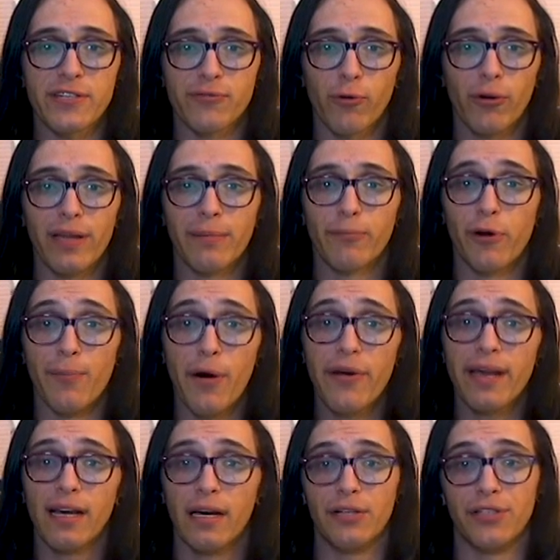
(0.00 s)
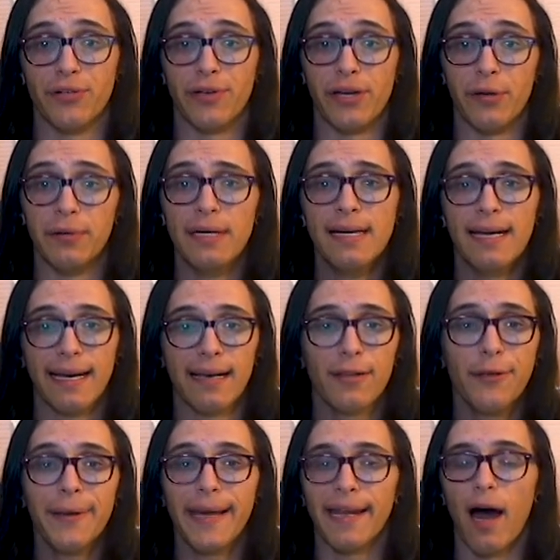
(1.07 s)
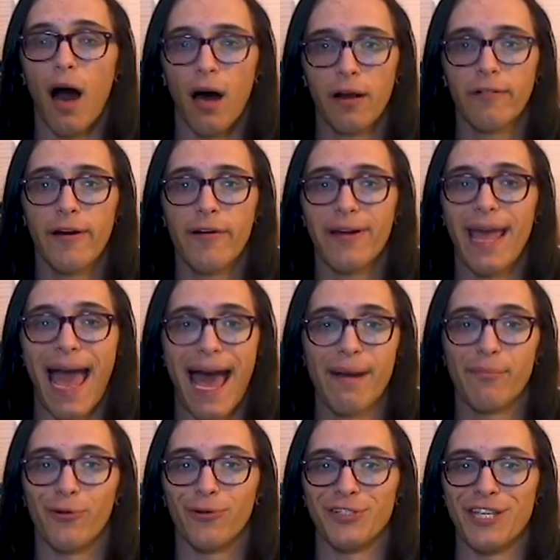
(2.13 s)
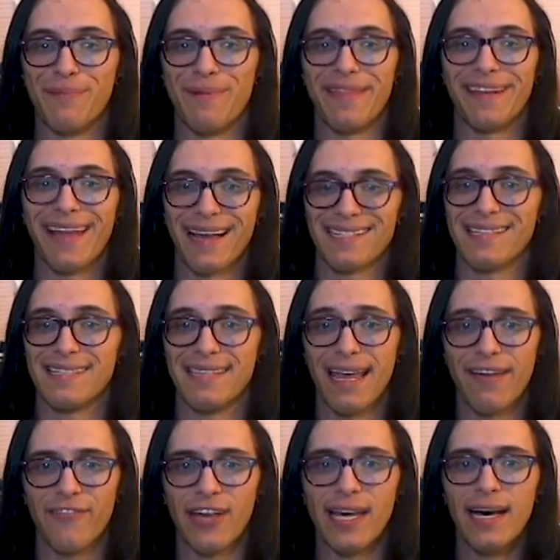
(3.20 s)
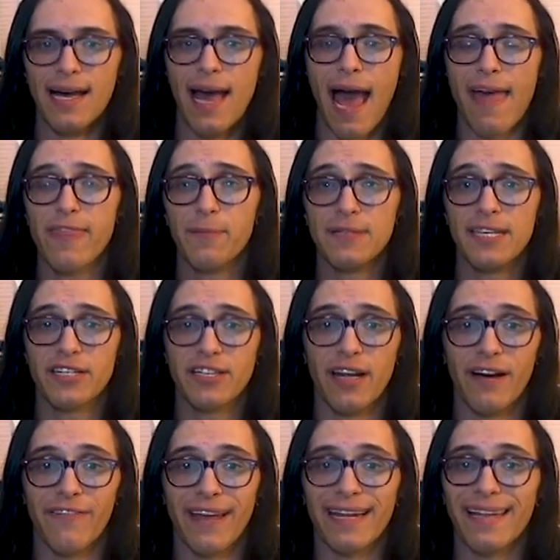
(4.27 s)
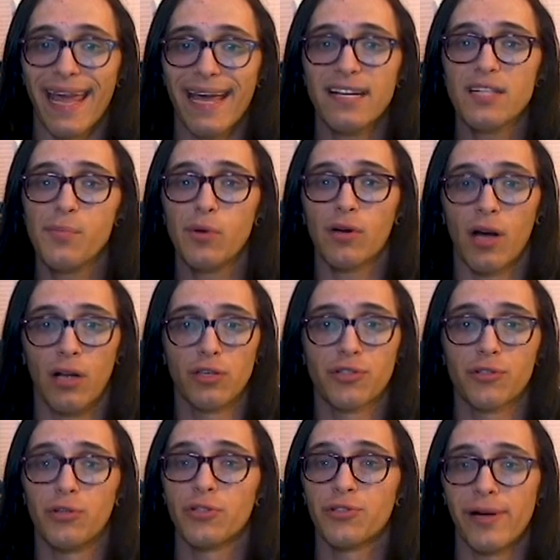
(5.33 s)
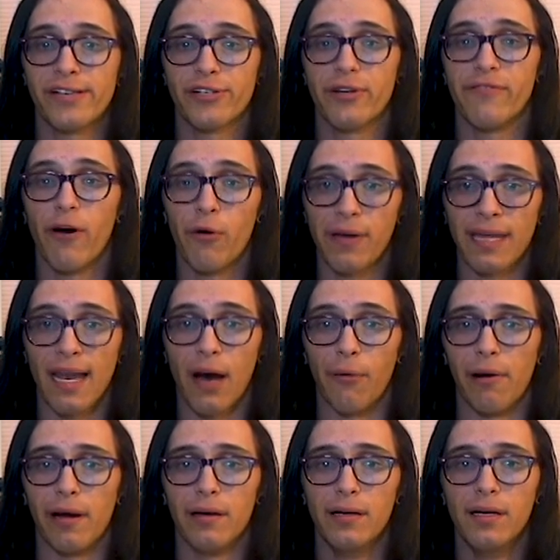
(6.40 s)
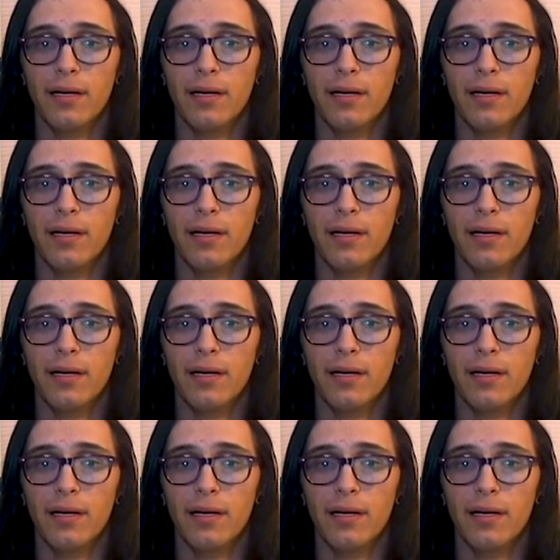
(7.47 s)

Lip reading: his role in promoting Goju-Ryu, including an honorary admiralship in the Texas Navy and the position of Intangible Cultural Treasure of Okinawa.